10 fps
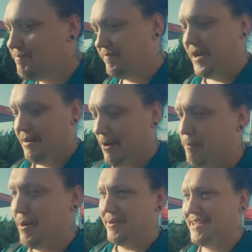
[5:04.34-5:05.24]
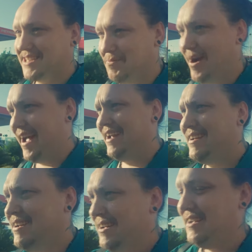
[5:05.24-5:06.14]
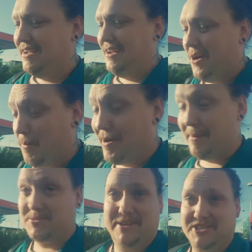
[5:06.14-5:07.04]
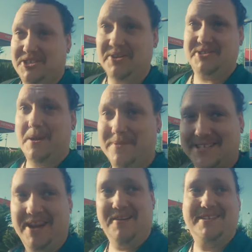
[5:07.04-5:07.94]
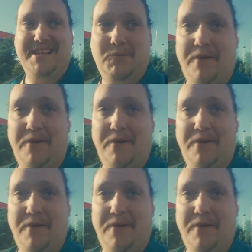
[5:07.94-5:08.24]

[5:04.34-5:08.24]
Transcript: you know, little building somewhere. Or perhaps we're just too stupid to notice it.